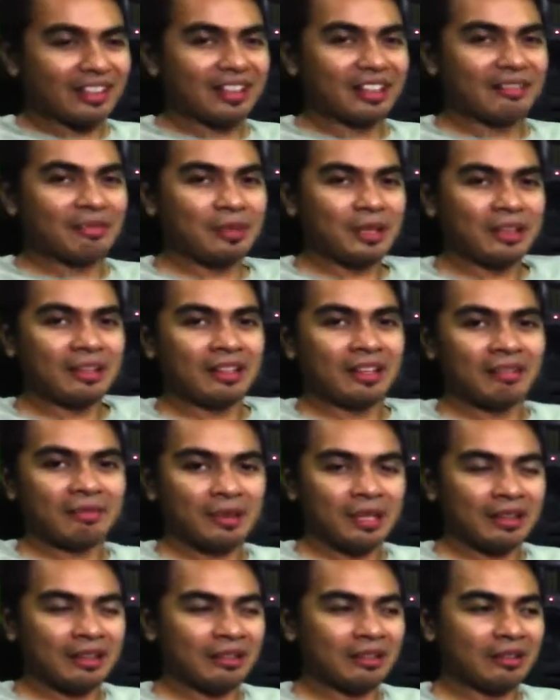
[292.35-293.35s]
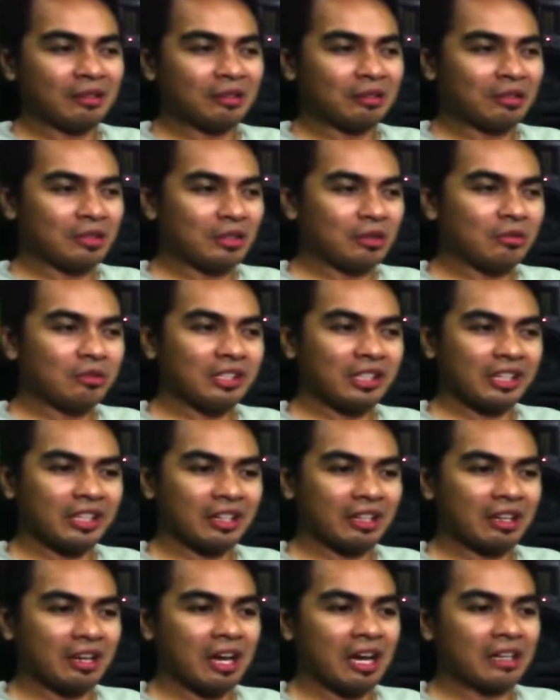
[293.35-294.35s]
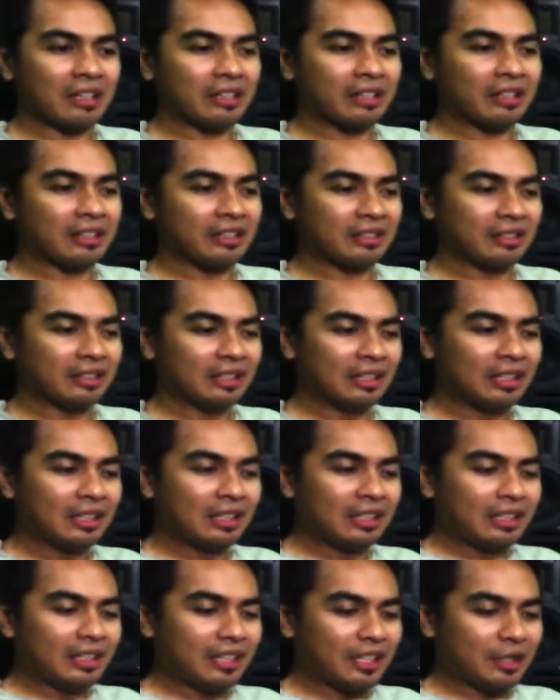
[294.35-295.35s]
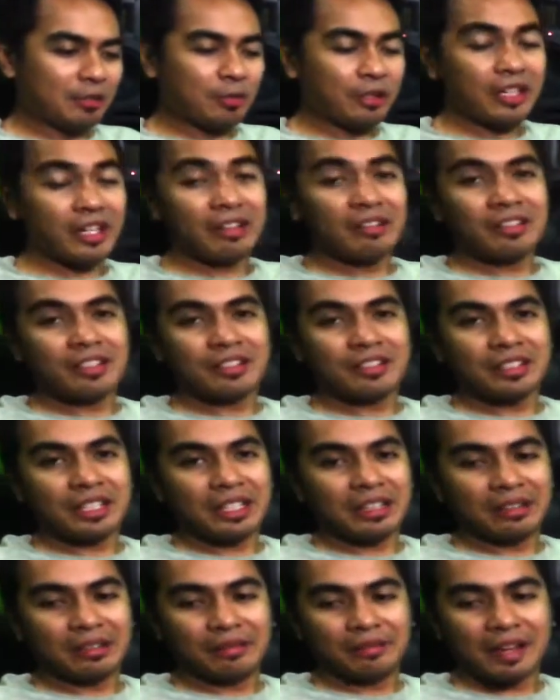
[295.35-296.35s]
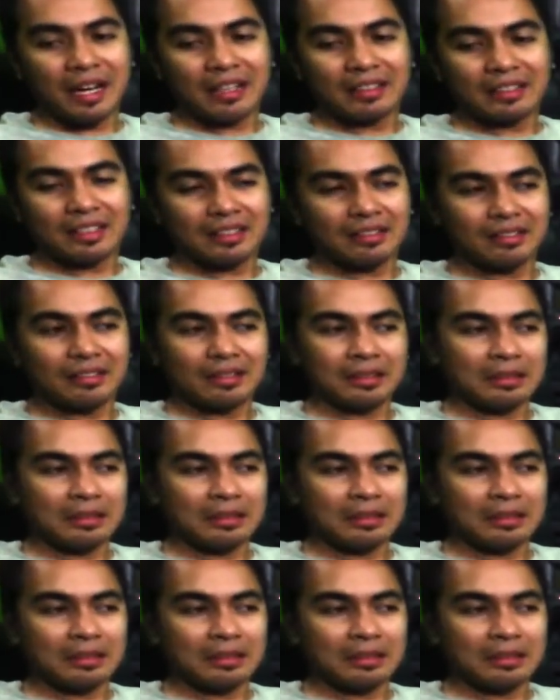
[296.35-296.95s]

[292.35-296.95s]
I've been using it a lot, and it's pretty interesting. The fact that